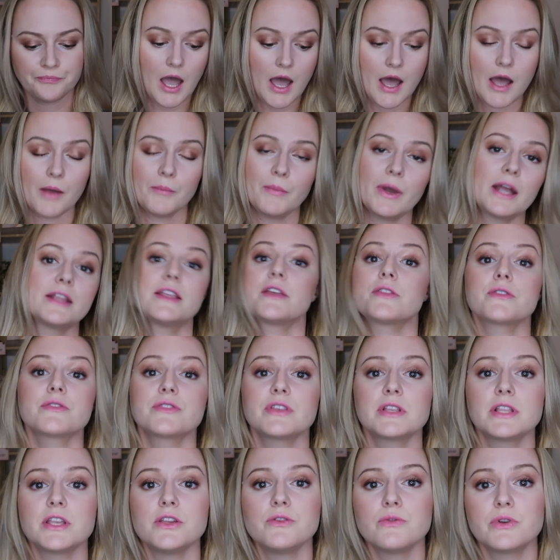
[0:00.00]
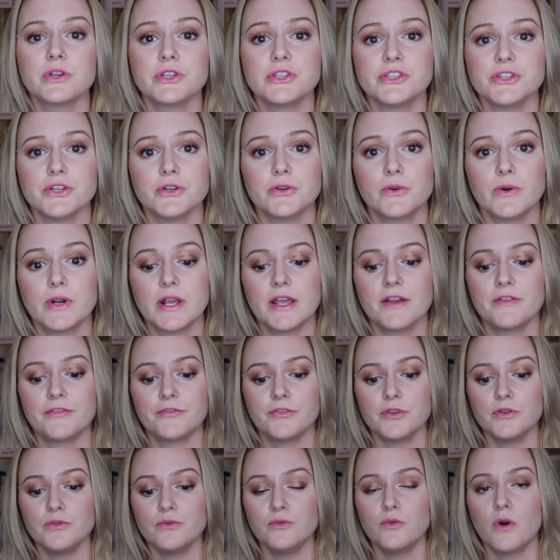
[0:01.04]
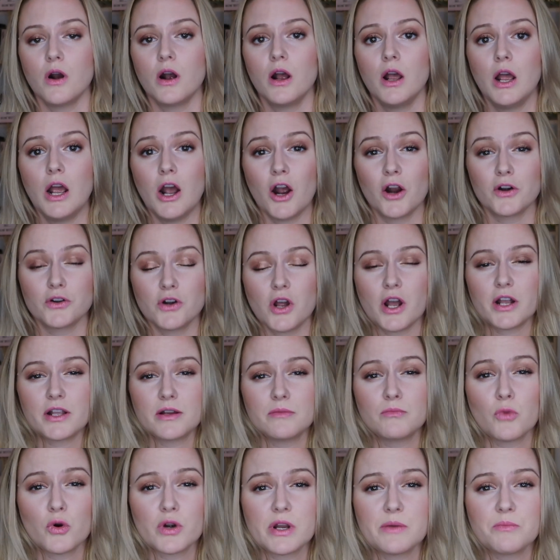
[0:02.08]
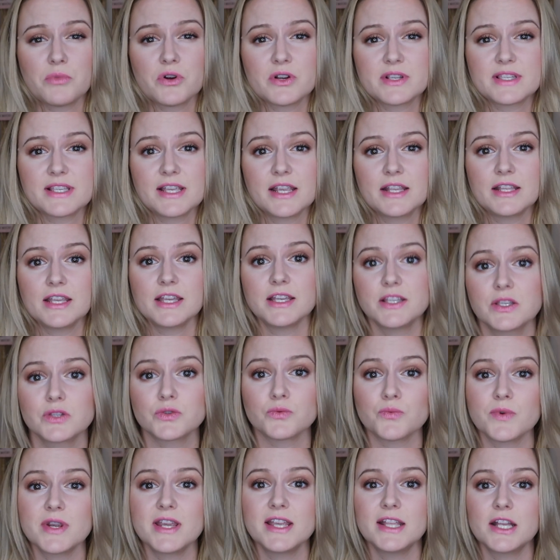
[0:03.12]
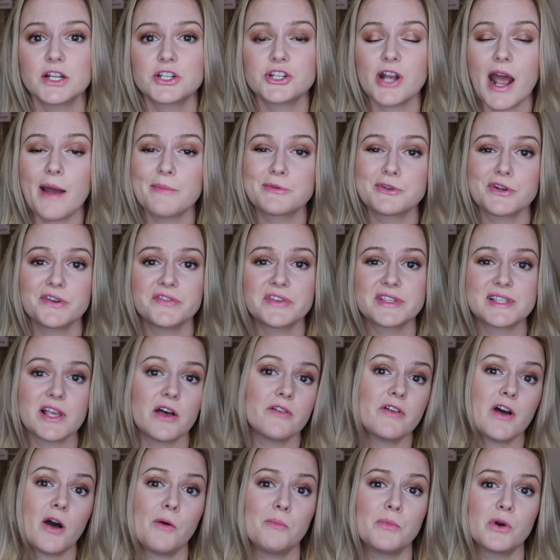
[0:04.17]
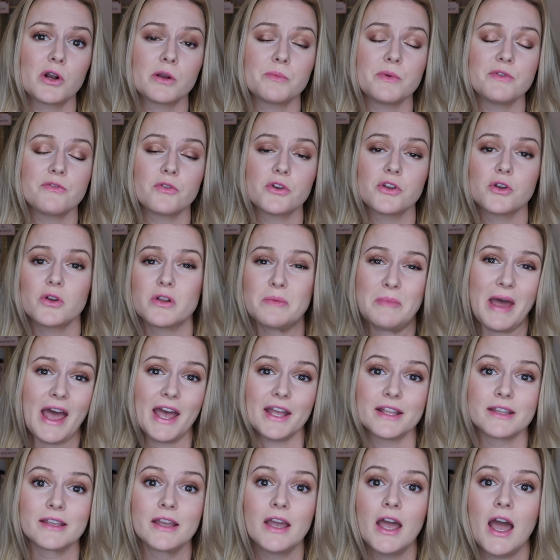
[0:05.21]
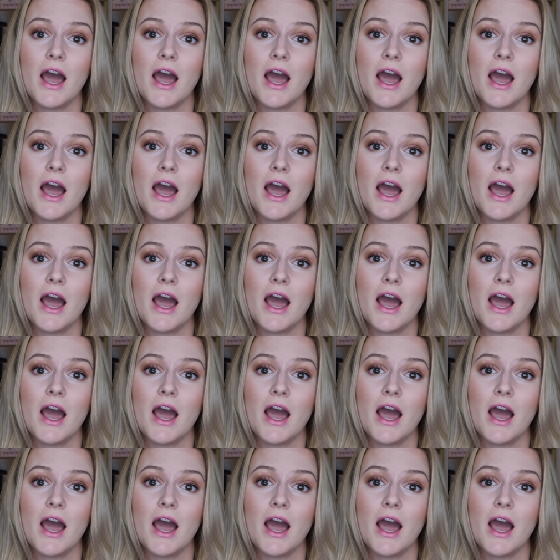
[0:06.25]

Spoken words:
Another thing that you can do if you are not a morning person is read a chapter of a self-help book before you go to bed.